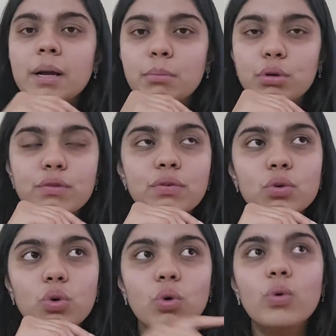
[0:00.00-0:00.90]
But if you
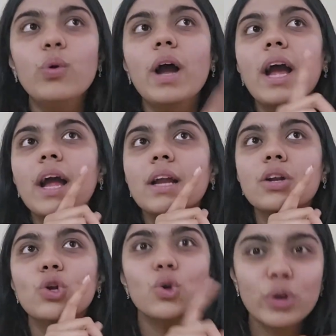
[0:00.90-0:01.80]
go
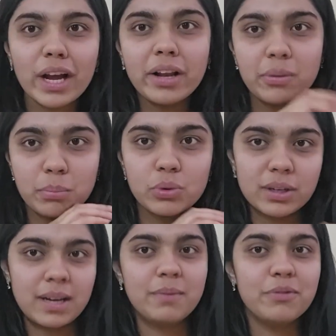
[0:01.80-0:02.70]
and look at
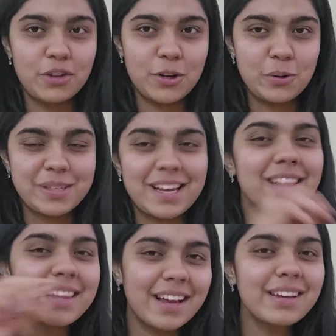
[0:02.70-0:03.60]
bootcamp videos
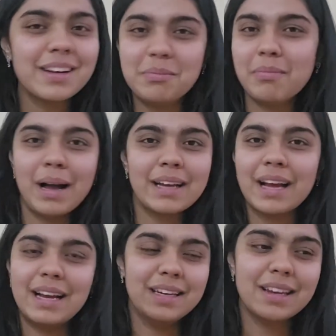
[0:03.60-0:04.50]
and then come back
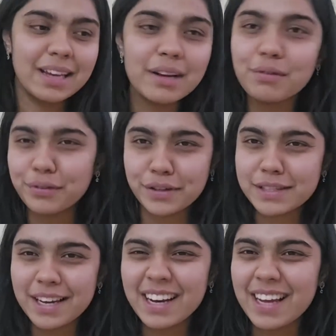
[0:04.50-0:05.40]
and read
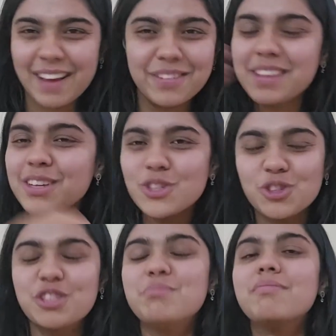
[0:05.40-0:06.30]
First Aid, everything
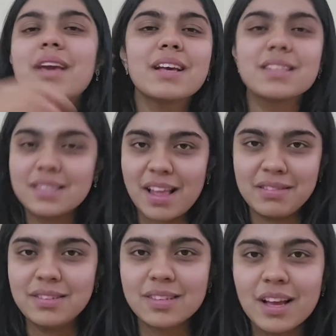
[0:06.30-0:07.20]
just makes
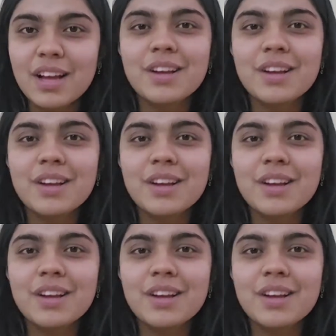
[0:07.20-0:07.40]
sense.